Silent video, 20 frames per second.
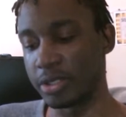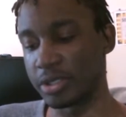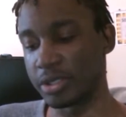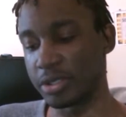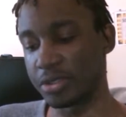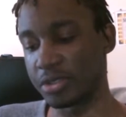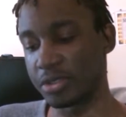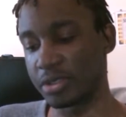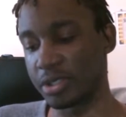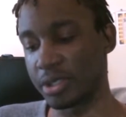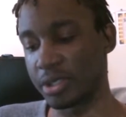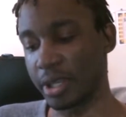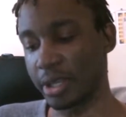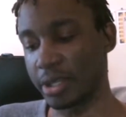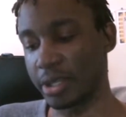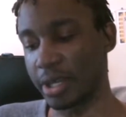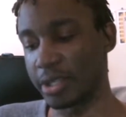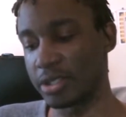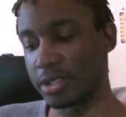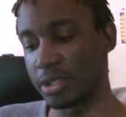he's interested in like
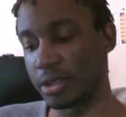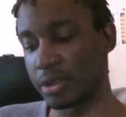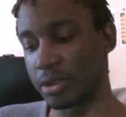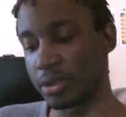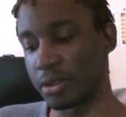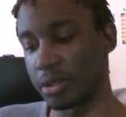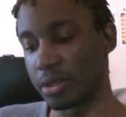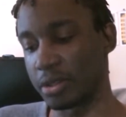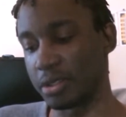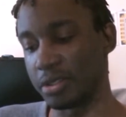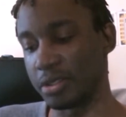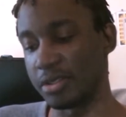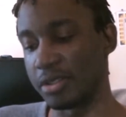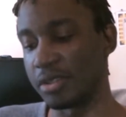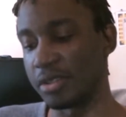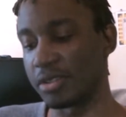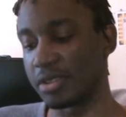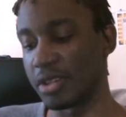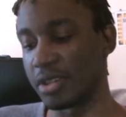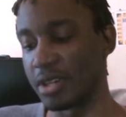
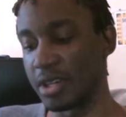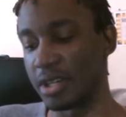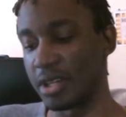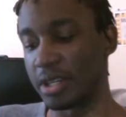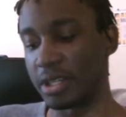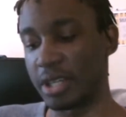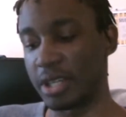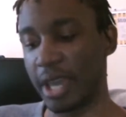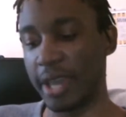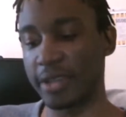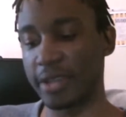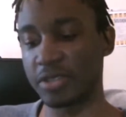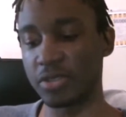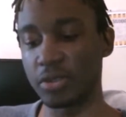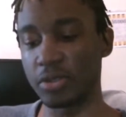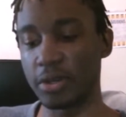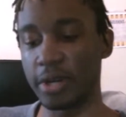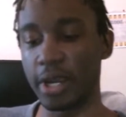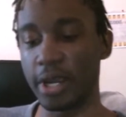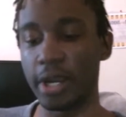1930s
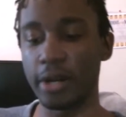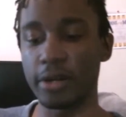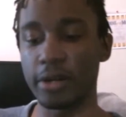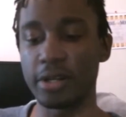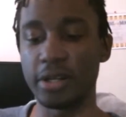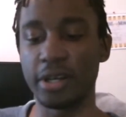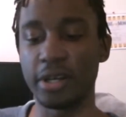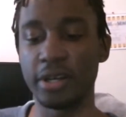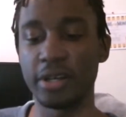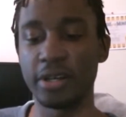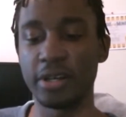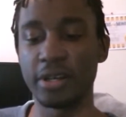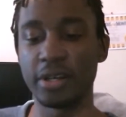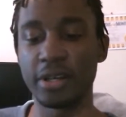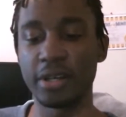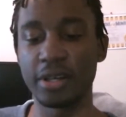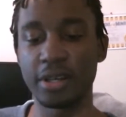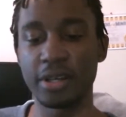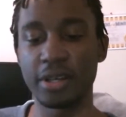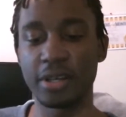gangster era
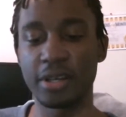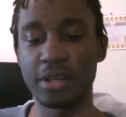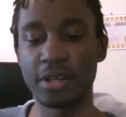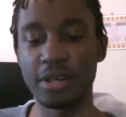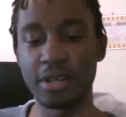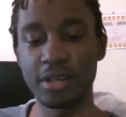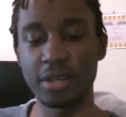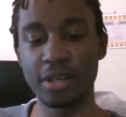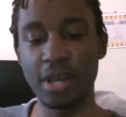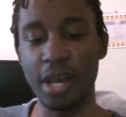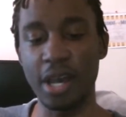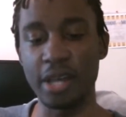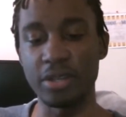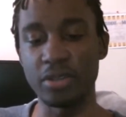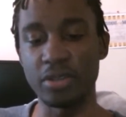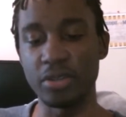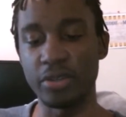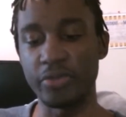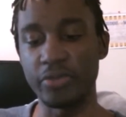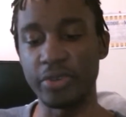
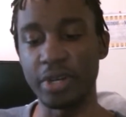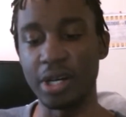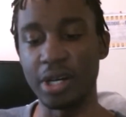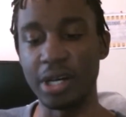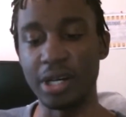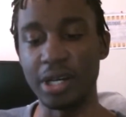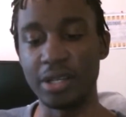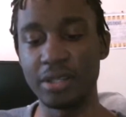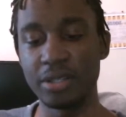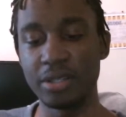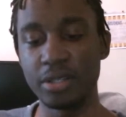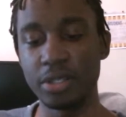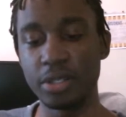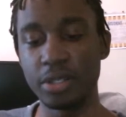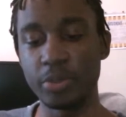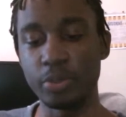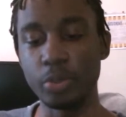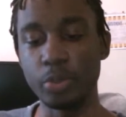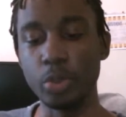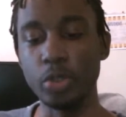kind of
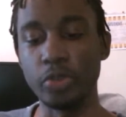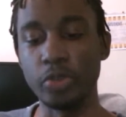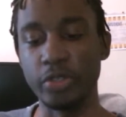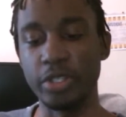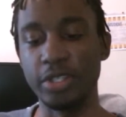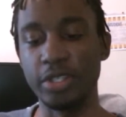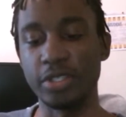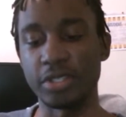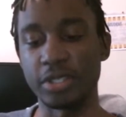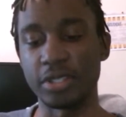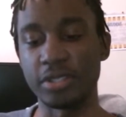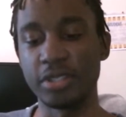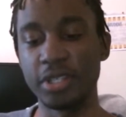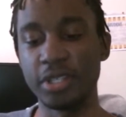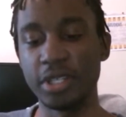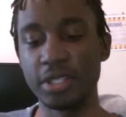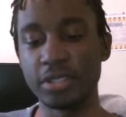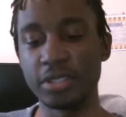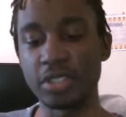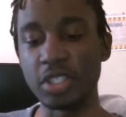movies and
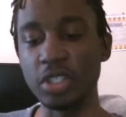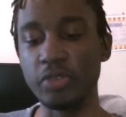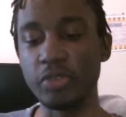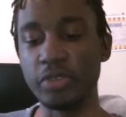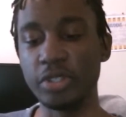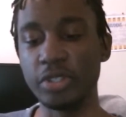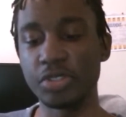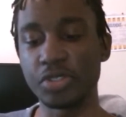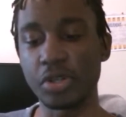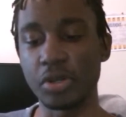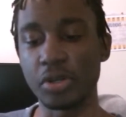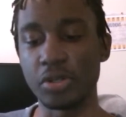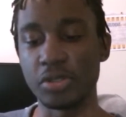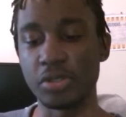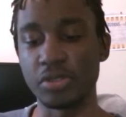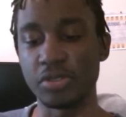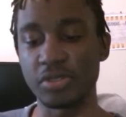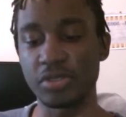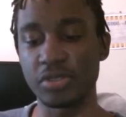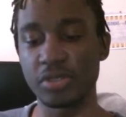TV
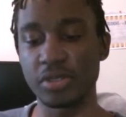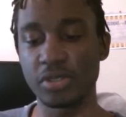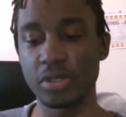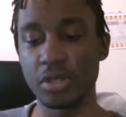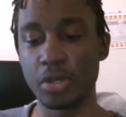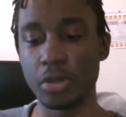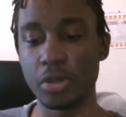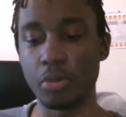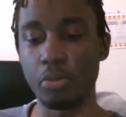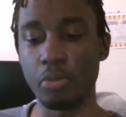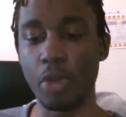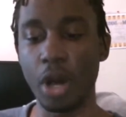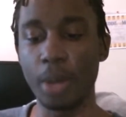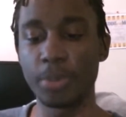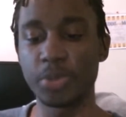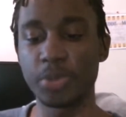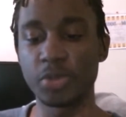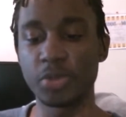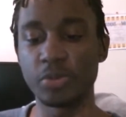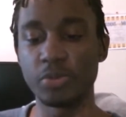shows,
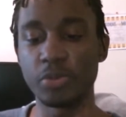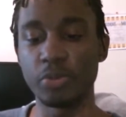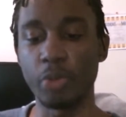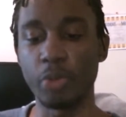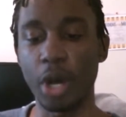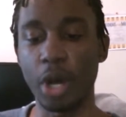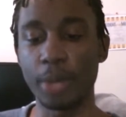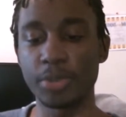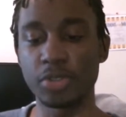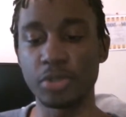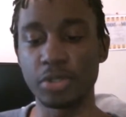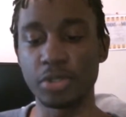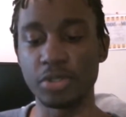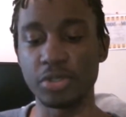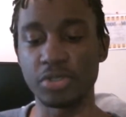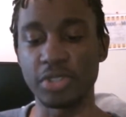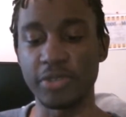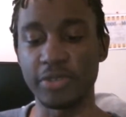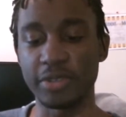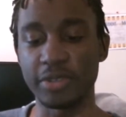
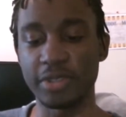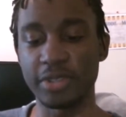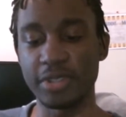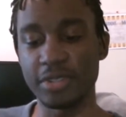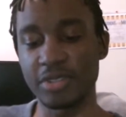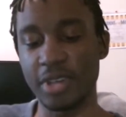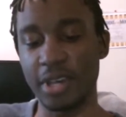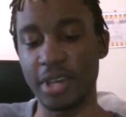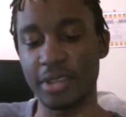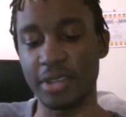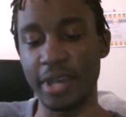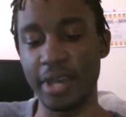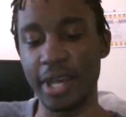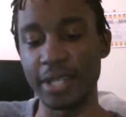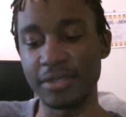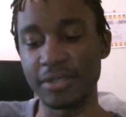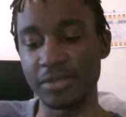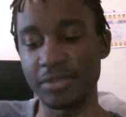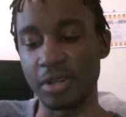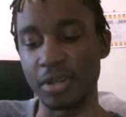mobsters, different things like
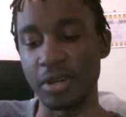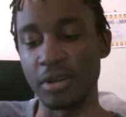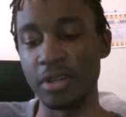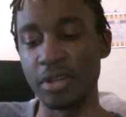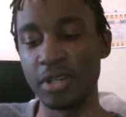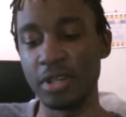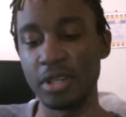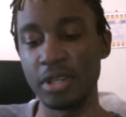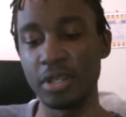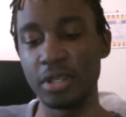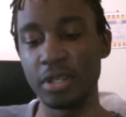that. So